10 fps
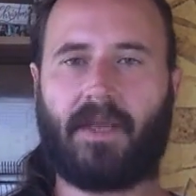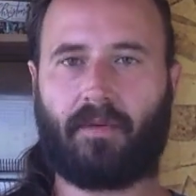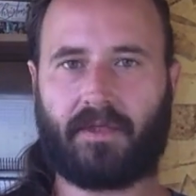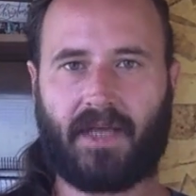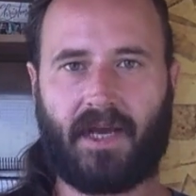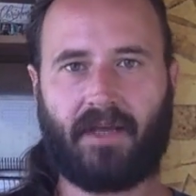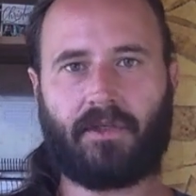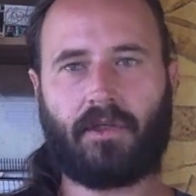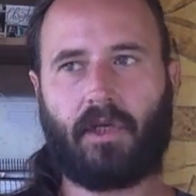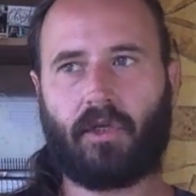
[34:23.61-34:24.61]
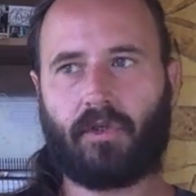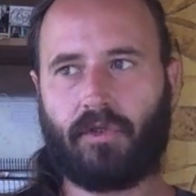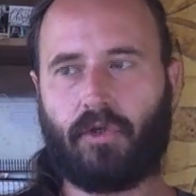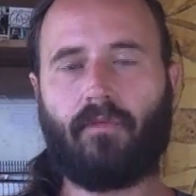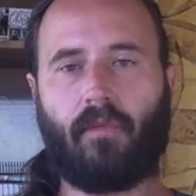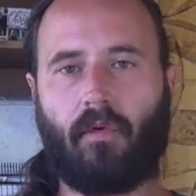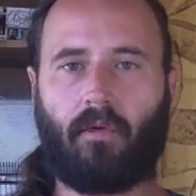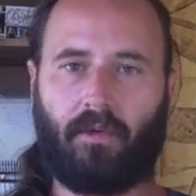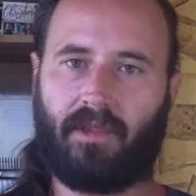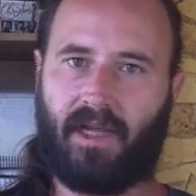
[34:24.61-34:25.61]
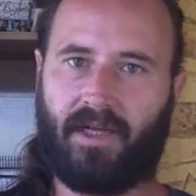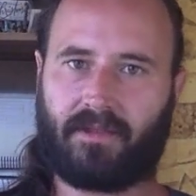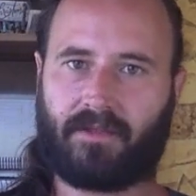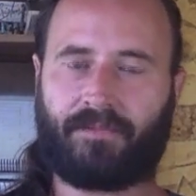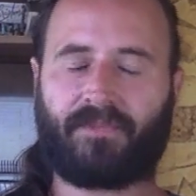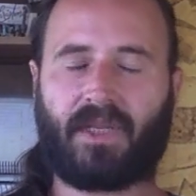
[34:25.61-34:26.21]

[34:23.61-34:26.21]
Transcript: precise, do more with less.